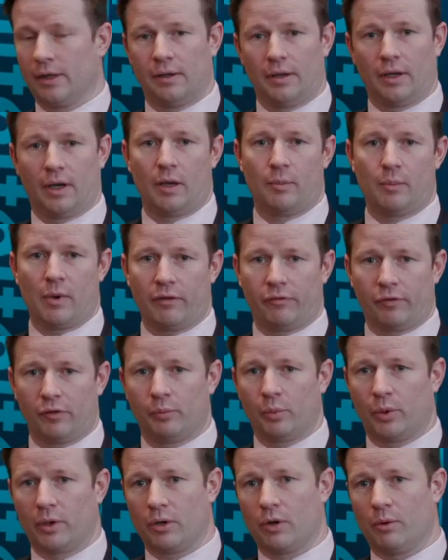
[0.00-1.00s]
the IMF
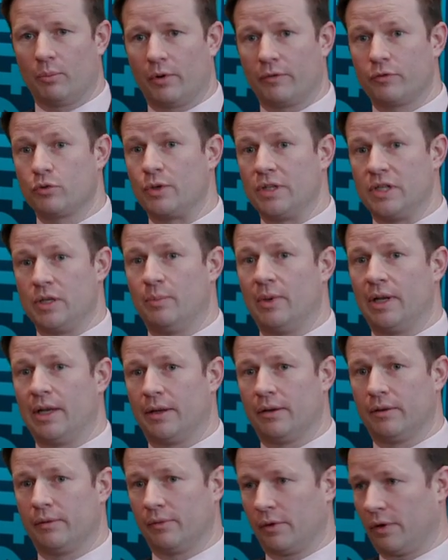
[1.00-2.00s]
have put a number of 20
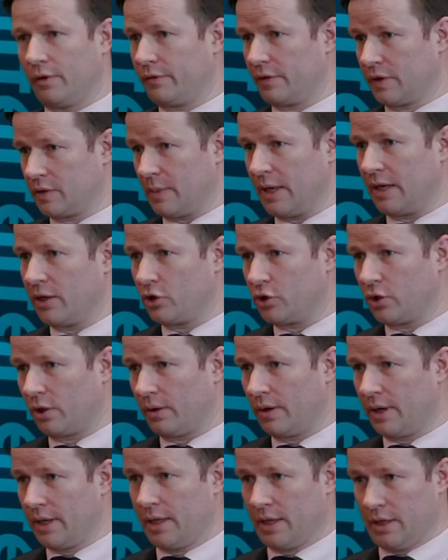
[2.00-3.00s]
billion of
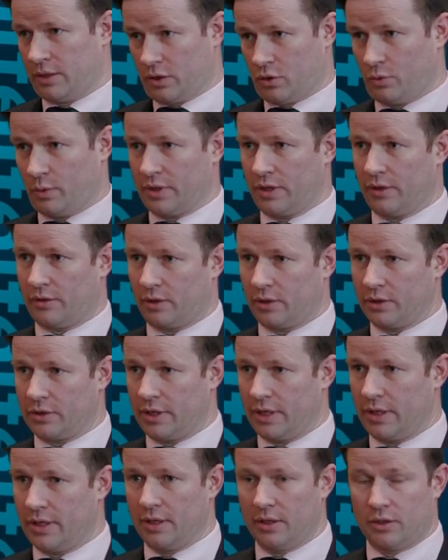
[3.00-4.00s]
expenditure to
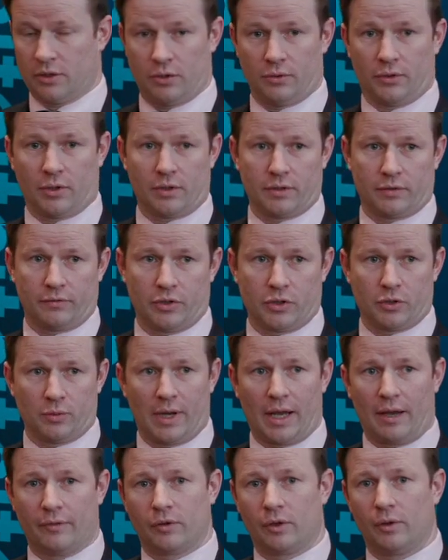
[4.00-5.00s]
2030, 2/3 of which will
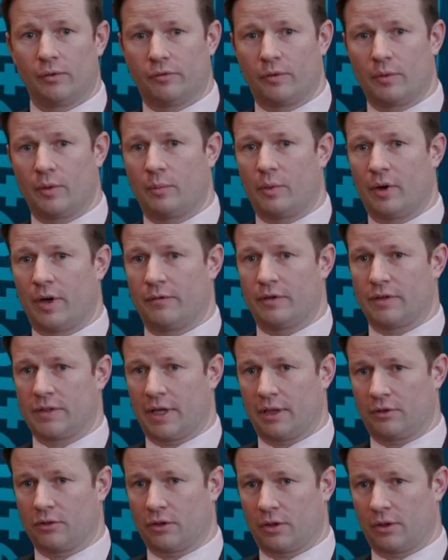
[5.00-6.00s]
have to come from the private
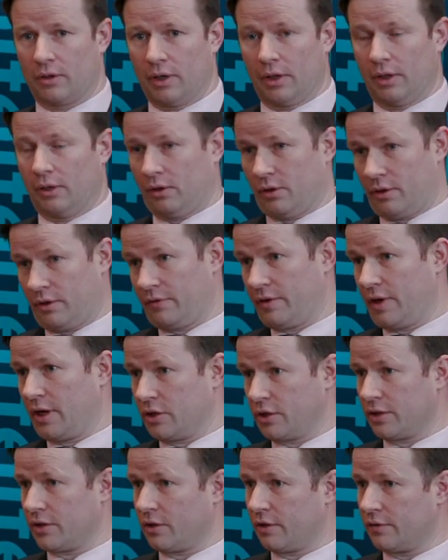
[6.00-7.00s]
sector or the
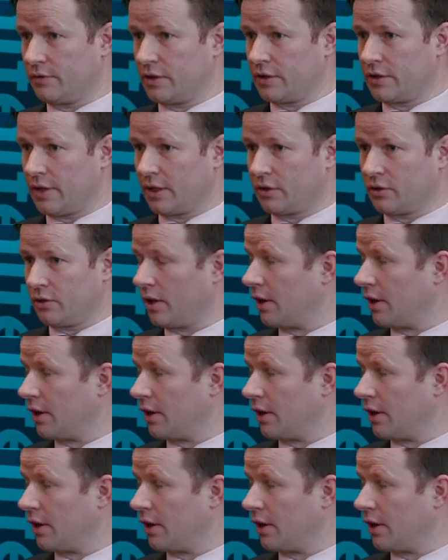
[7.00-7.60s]
financial services sector,